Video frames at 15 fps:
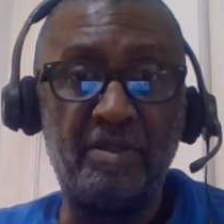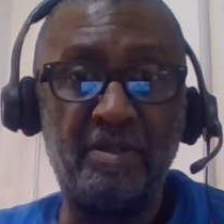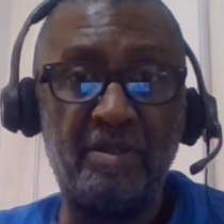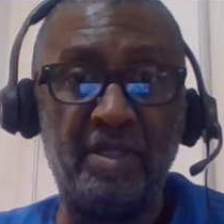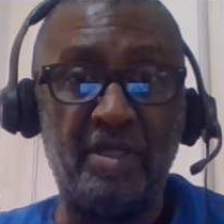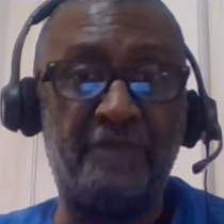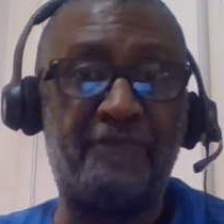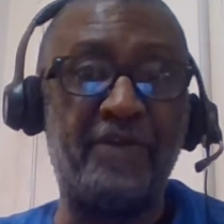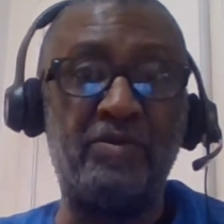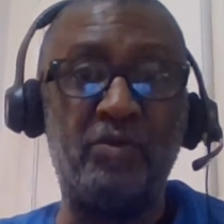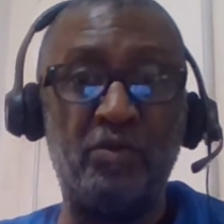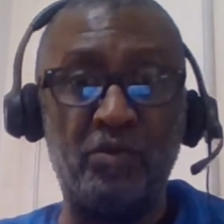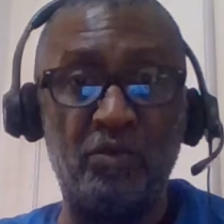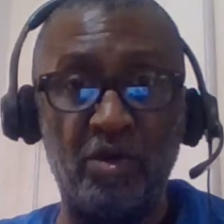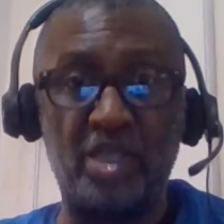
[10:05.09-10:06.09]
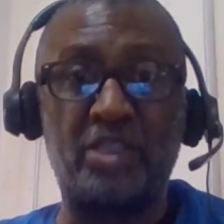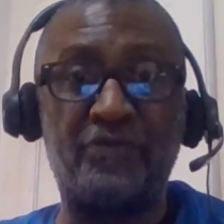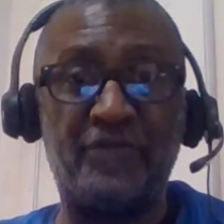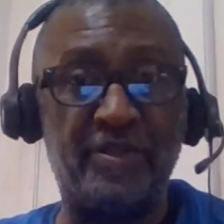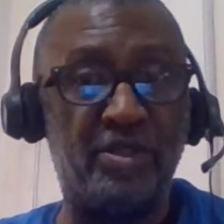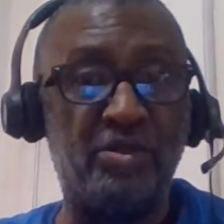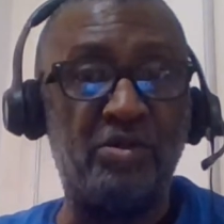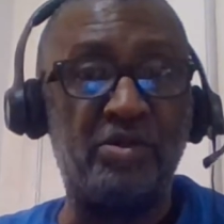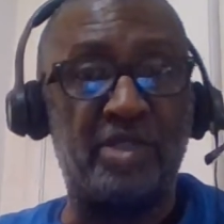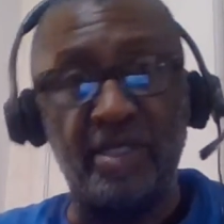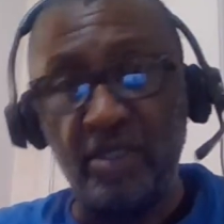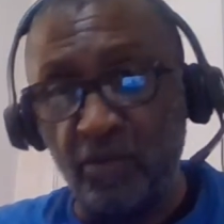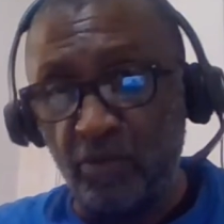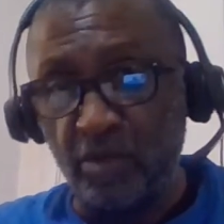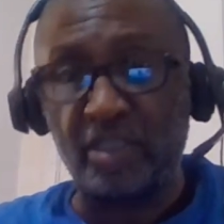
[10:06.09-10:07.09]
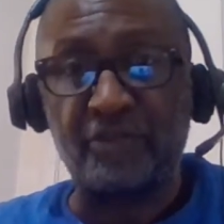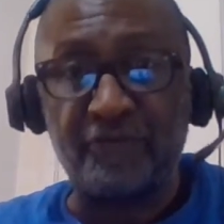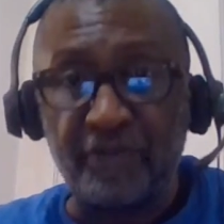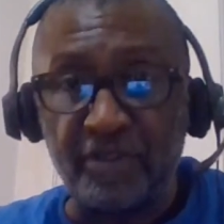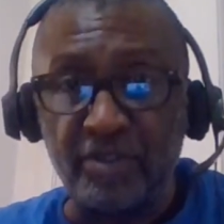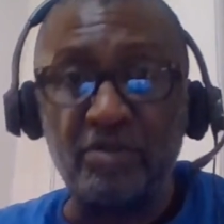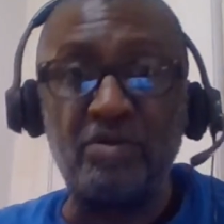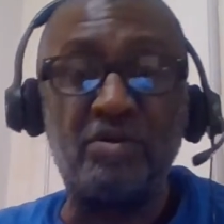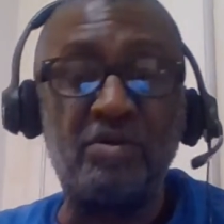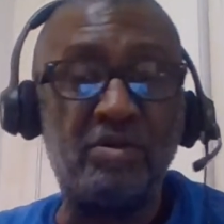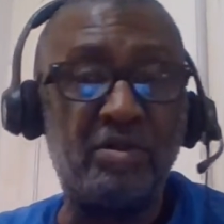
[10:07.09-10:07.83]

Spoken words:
And if it works for you, then it works for you.